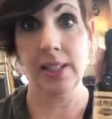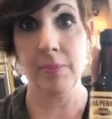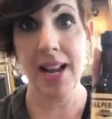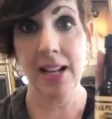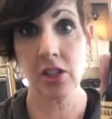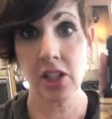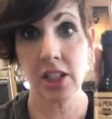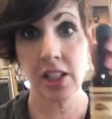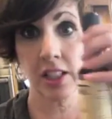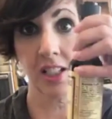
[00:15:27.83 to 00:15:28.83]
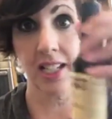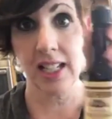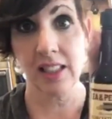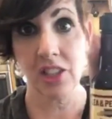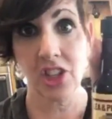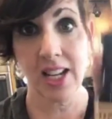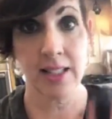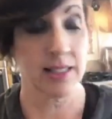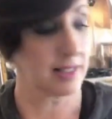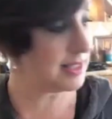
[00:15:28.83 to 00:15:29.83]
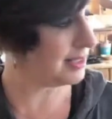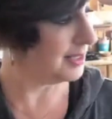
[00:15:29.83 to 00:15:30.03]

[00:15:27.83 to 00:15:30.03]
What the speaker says: to master. You get the gist,